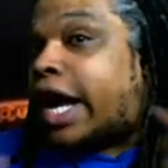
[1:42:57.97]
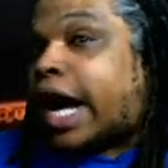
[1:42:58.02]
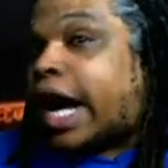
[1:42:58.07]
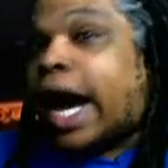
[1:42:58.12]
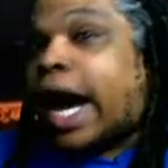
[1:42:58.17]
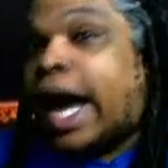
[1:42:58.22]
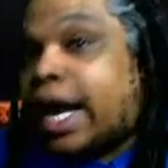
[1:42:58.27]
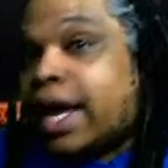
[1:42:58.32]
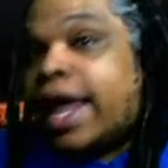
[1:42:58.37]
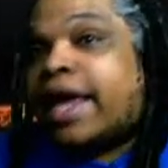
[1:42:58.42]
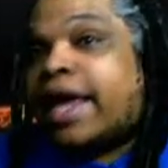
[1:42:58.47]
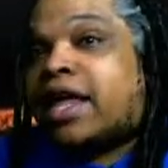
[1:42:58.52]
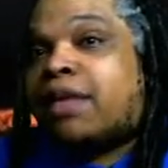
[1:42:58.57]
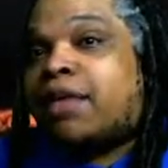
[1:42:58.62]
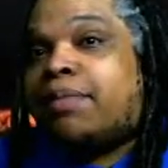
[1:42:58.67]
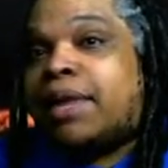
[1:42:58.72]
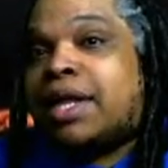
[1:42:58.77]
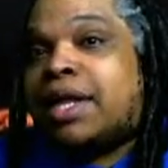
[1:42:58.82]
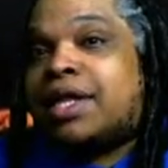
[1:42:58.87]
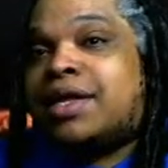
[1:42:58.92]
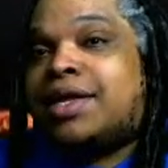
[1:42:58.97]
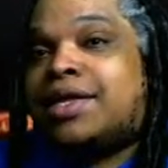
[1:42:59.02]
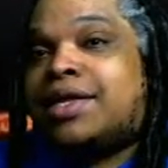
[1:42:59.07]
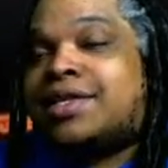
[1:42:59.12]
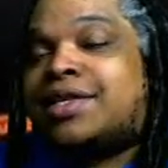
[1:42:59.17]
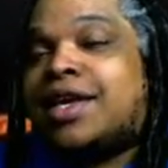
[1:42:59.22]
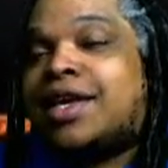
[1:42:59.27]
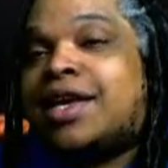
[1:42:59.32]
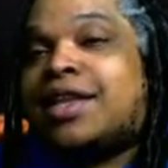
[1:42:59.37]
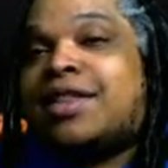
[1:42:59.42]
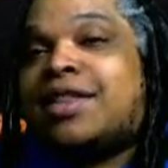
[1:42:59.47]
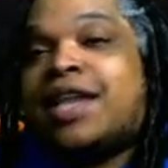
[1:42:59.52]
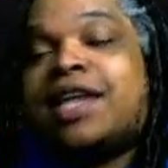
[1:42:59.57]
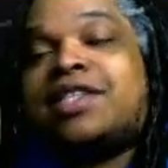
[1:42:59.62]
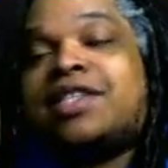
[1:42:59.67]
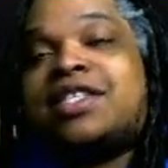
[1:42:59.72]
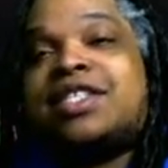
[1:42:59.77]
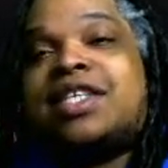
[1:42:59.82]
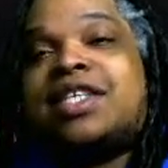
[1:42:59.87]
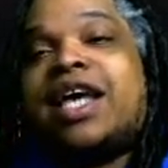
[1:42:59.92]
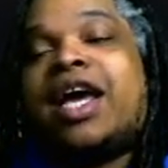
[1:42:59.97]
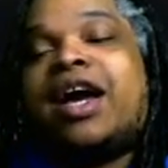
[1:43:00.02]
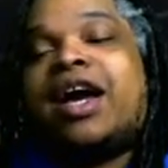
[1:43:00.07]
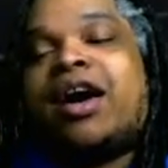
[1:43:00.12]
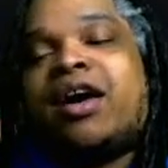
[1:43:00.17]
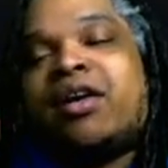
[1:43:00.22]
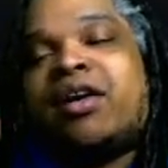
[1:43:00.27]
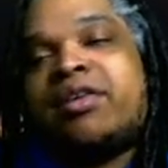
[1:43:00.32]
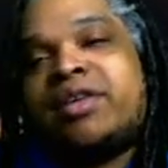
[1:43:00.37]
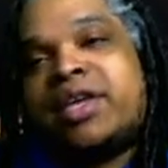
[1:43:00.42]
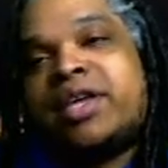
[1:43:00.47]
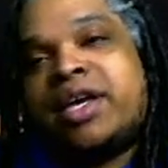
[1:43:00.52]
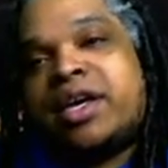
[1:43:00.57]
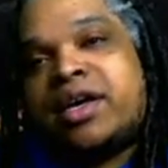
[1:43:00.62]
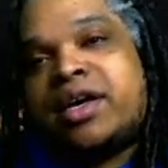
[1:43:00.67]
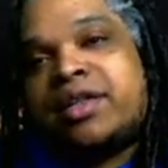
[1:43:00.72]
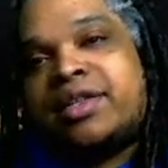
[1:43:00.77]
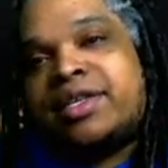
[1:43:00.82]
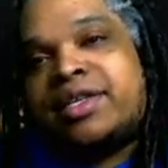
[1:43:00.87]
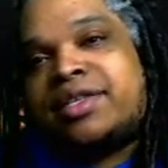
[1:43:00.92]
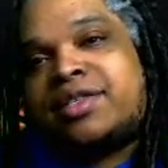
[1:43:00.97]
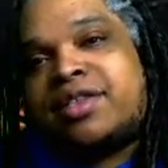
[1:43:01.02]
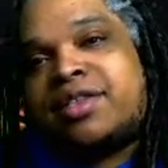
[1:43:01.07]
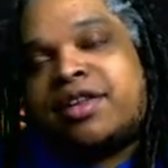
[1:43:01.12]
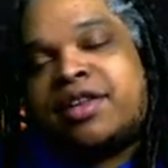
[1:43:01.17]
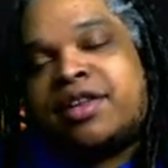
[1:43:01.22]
godlike abilities, they just say, "Oh yeah, this is